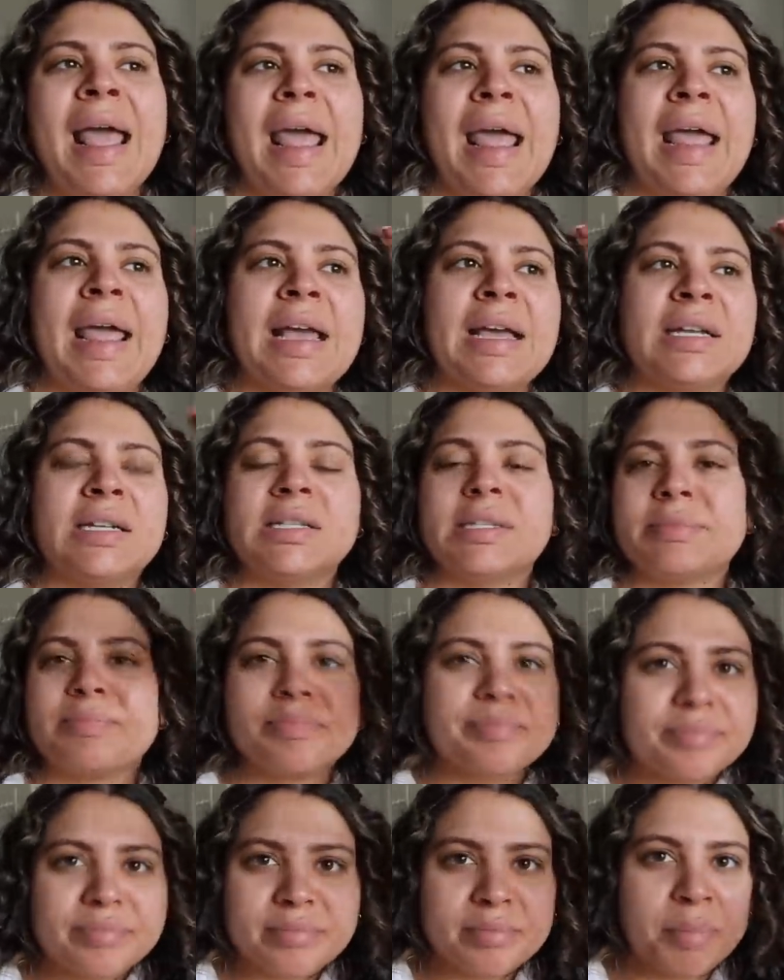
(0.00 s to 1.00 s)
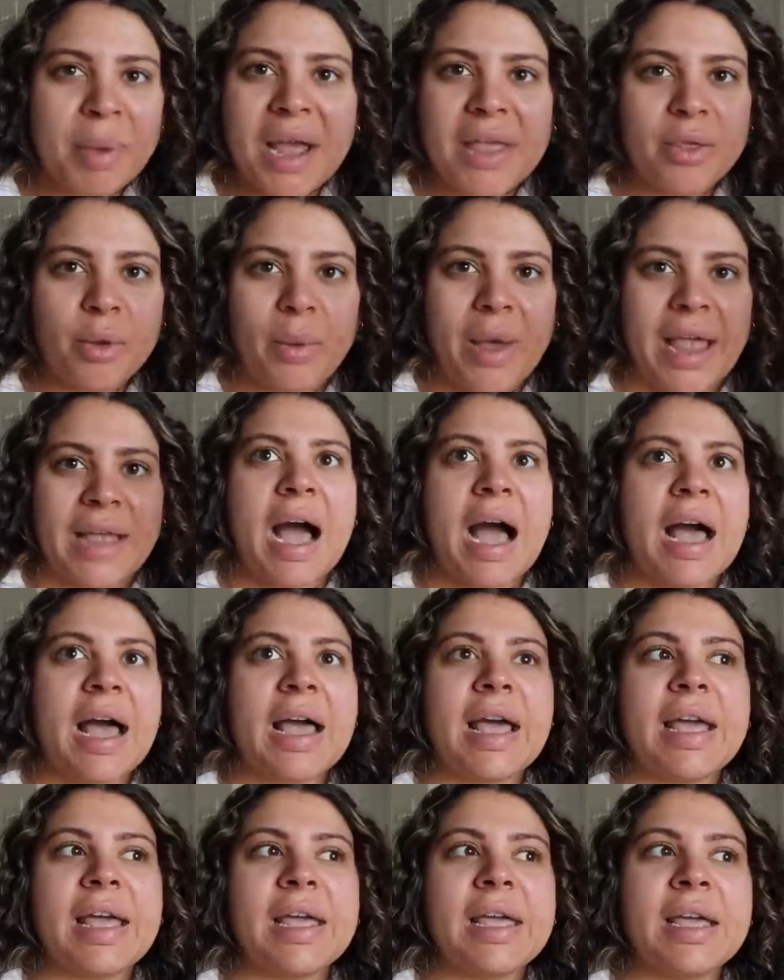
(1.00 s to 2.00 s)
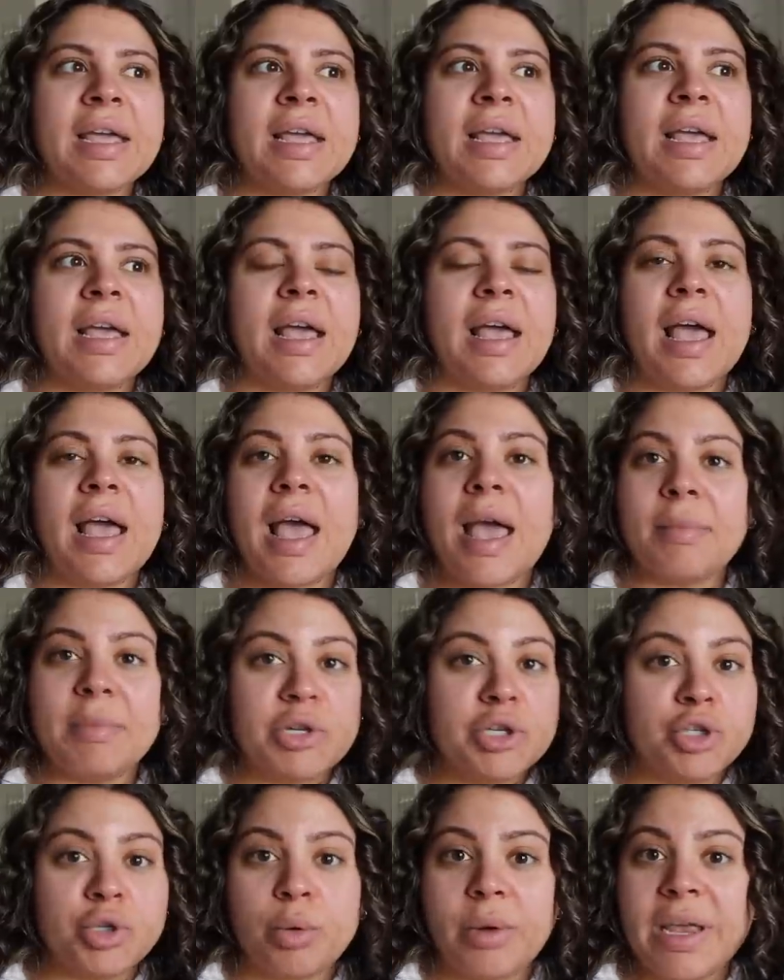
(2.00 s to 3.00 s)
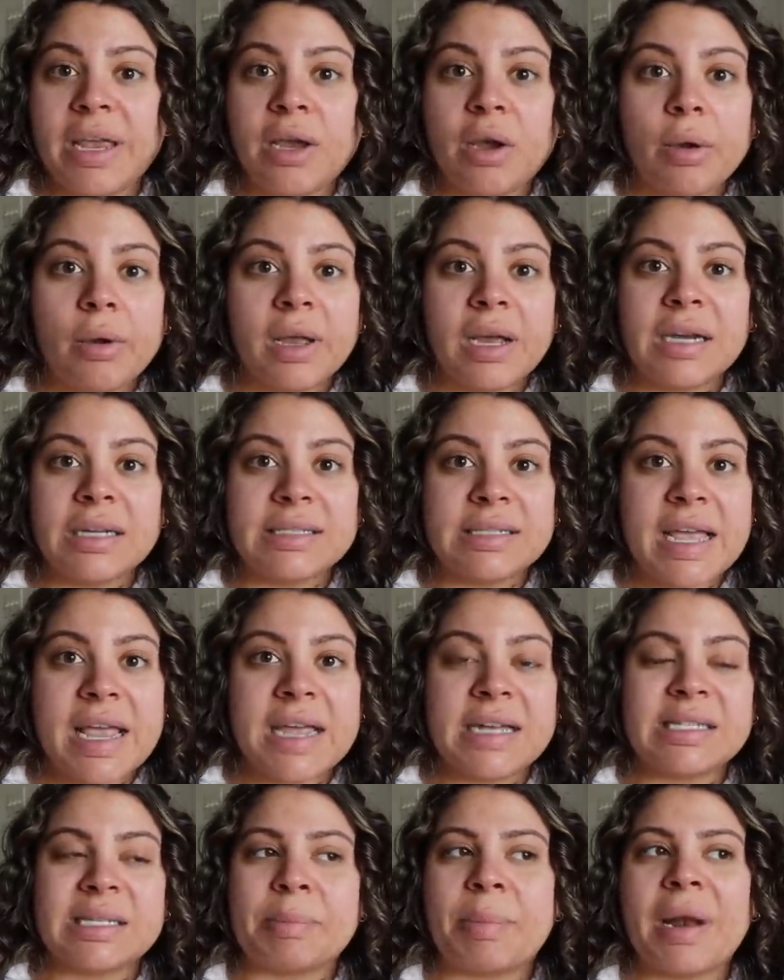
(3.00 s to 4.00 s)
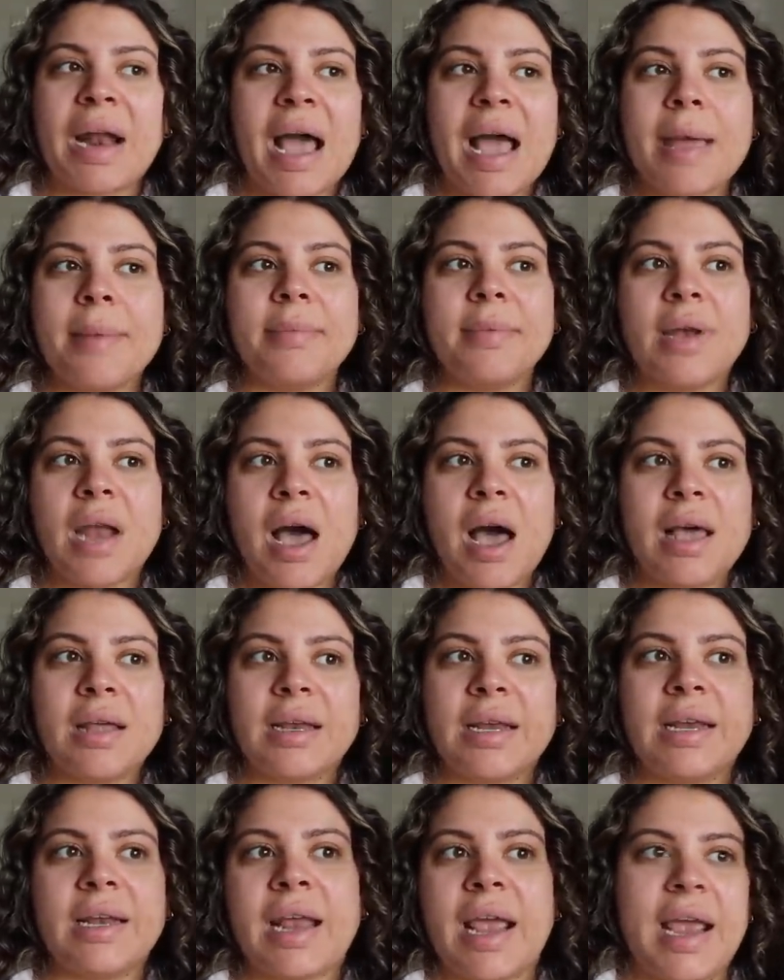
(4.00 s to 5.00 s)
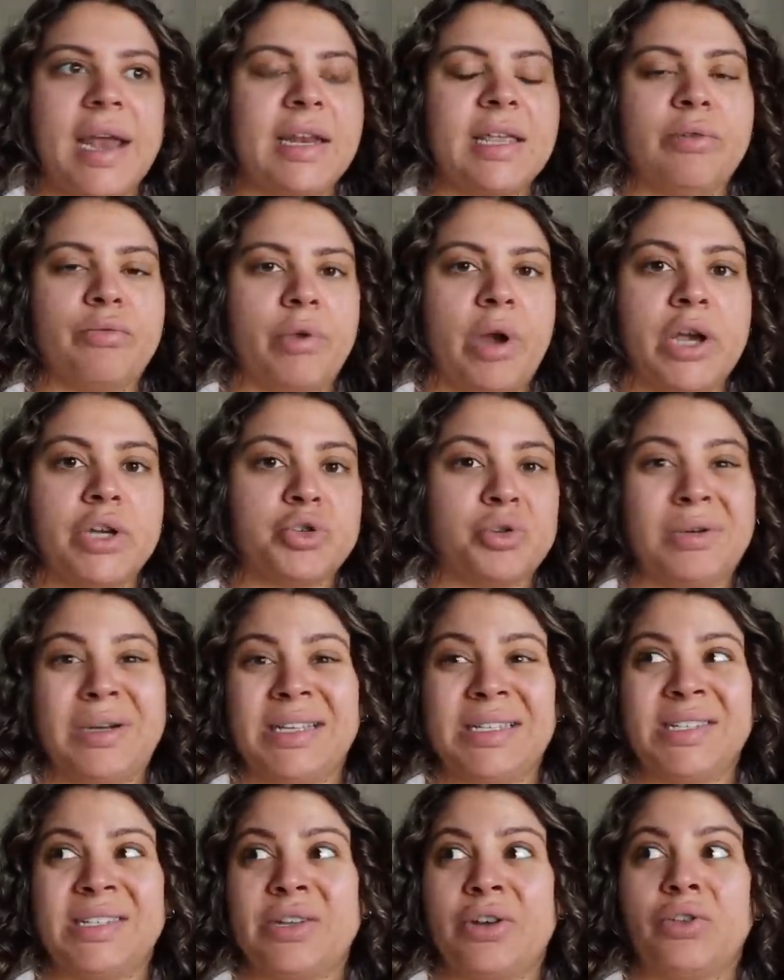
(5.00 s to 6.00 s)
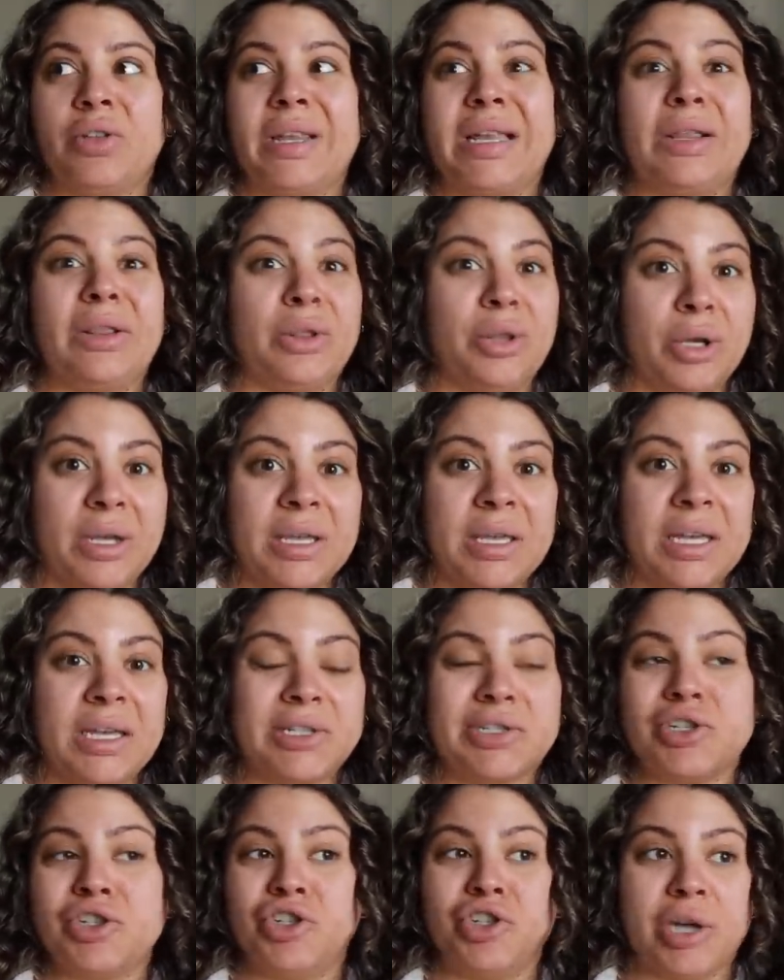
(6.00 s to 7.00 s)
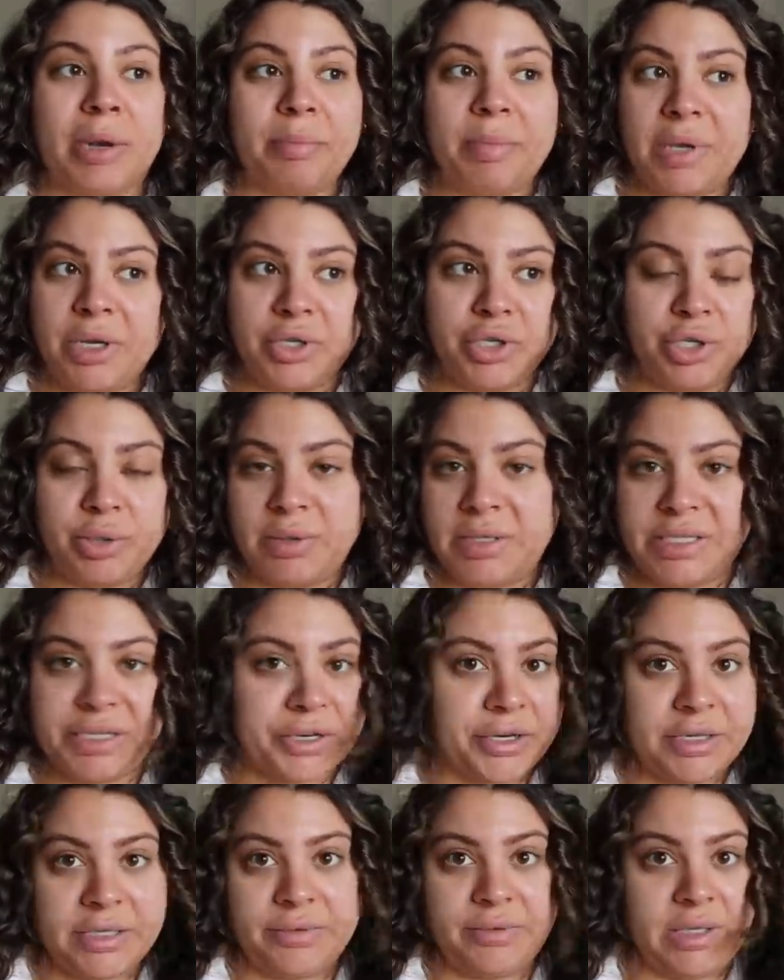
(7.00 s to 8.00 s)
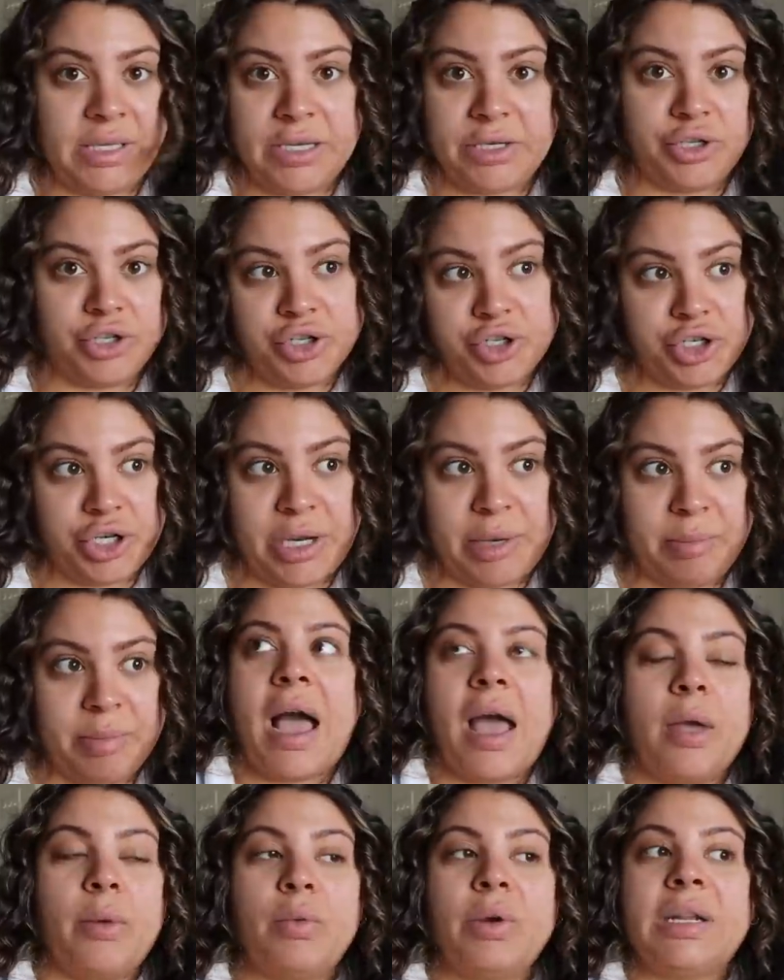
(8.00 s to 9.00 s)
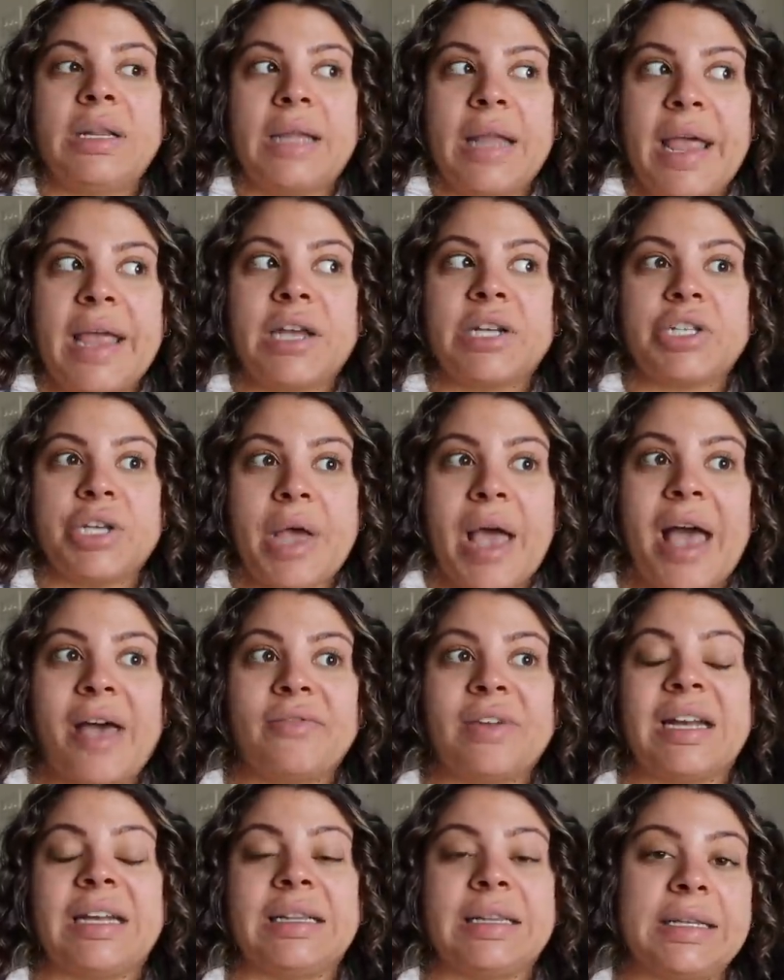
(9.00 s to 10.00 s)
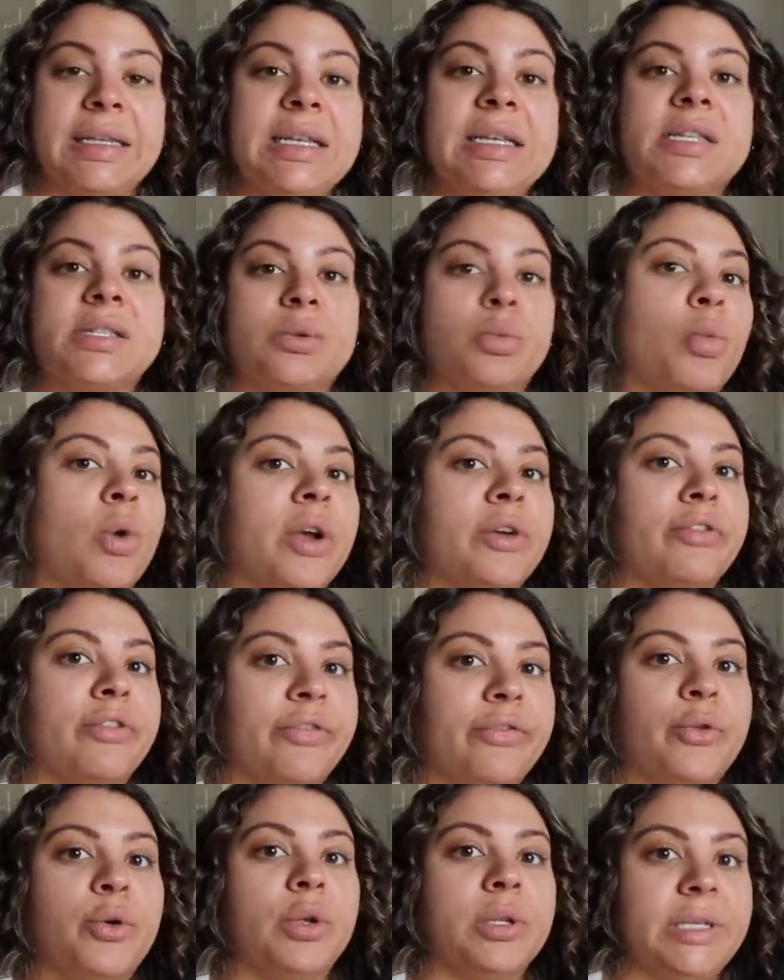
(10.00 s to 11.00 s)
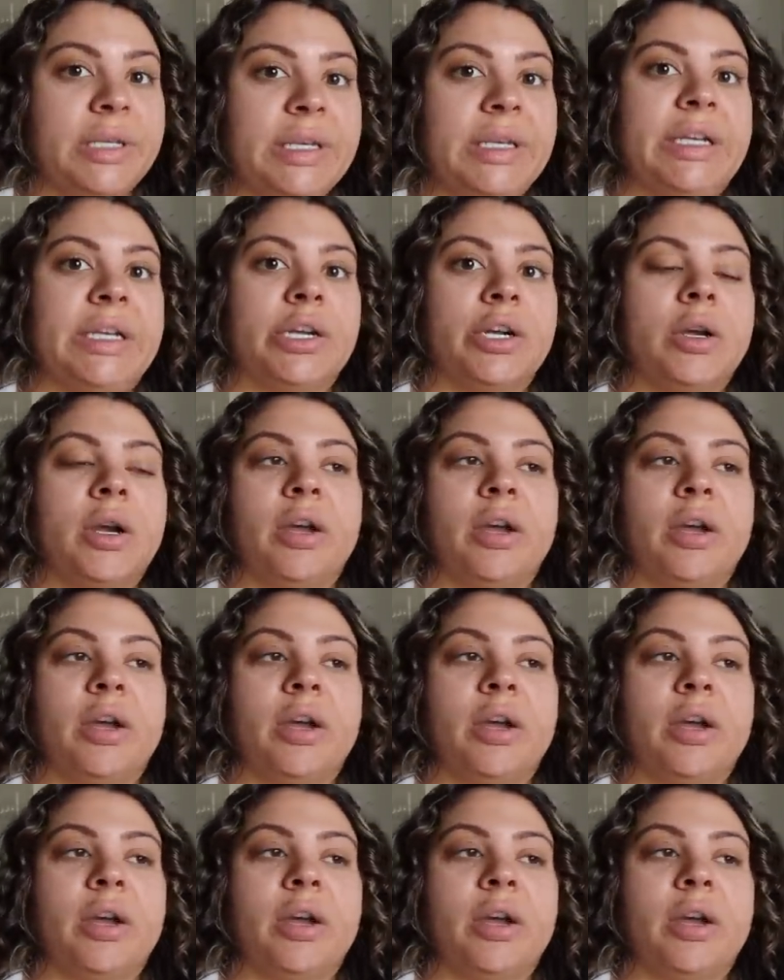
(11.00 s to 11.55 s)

And by the way, I am enjoying going on dates, but I'm not in any rush or necessarily looking to jump into a serious relationship. I would like to have at least one full year